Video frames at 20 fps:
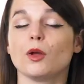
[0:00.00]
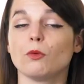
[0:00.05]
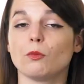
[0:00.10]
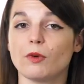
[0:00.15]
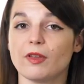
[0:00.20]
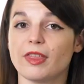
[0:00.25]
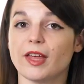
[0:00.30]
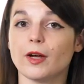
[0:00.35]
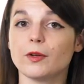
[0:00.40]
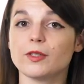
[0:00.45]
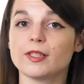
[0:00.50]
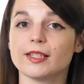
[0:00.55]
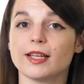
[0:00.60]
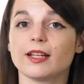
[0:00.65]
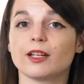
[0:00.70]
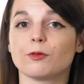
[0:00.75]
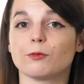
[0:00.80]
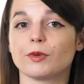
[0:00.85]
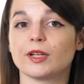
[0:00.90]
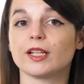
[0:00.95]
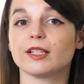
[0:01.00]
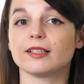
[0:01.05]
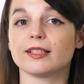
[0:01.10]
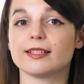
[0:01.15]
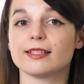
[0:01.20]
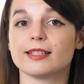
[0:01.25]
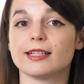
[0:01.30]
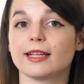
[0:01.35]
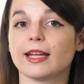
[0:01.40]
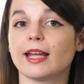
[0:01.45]
Without setting
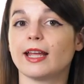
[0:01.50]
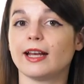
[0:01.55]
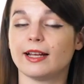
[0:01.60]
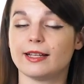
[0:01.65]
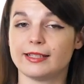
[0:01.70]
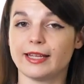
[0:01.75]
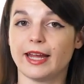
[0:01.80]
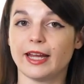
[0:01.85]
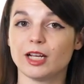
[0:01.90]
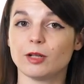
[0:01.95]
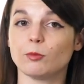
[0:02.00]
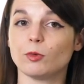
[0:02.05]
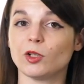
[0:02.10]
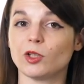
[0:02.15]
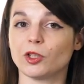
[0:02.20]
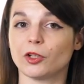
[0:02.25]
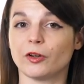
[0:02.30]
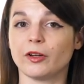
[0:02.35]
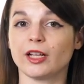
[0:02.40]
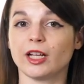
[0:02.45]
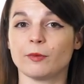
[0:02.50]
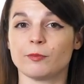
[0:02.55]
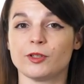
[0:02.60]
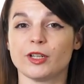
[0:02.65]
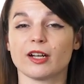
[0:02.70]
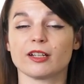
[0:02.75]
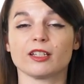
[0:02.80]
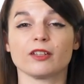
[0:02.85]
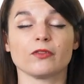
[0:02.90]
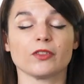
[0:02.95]
realistic and attainable learning
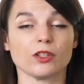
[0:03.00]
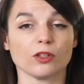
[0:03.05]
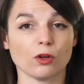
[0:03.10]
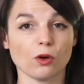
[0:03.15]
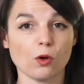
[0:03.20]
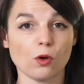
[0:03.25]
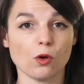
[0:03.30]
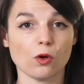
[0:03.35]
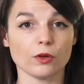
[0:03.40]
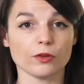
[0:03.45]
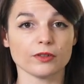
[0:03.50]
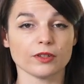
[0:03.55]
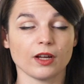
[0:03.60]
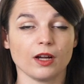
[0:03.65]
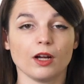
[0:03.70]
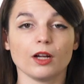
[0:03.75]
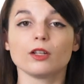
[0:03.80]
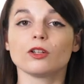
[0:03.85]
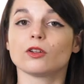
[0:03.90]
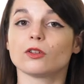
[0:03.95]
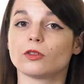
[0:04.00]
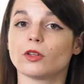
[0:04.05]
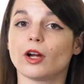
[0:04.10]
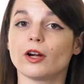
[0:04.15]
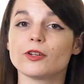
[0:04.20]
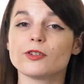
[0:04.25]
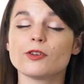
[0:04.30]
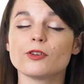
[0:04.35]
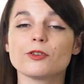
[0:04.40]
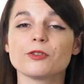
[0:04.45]
objectives and goals, your
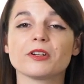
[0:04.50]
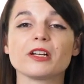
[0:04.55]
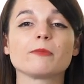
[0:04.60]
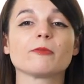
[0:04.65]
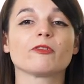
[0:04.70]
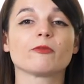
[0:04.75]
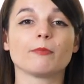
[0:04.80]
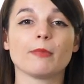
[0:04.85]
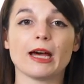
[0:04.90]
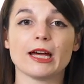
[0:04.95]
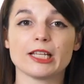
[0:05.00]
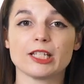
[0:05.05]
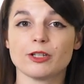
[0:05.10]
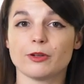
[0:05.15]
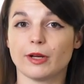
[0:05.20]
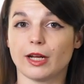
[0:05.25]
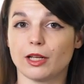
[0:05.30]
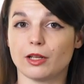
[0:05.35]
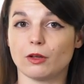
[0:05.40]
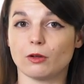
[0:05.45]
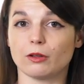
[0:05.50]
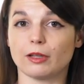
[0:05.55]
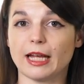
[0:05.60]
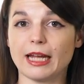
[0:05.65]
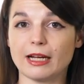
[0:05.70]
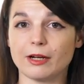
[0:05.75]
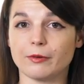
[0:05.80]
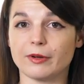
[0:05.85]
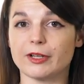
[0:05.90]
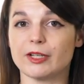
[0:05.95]
larger dream of mastering a new
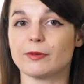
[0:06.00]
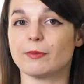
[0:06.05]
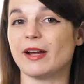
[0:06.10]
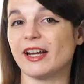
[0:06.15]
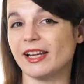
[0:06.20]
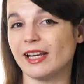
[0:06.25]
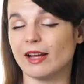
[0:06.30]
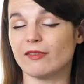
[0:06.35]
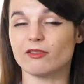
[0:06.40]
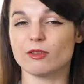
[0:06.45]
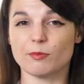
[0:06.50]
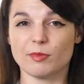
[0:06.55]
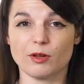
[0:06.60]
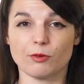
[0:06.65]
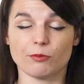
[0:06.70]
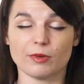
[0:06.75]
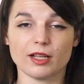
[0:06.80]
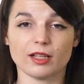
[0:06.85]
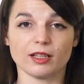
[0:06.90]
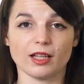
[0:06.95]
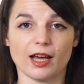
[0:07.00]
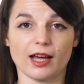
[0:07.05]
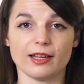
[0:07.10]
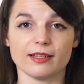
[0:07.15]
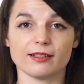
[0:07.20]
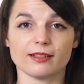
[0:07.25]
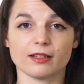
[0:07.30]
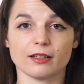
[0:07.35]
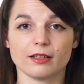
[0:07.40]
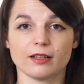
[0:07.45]
language might never be
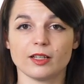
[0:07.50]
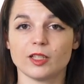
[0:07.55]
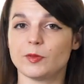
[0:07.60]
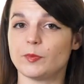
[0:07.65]
realized.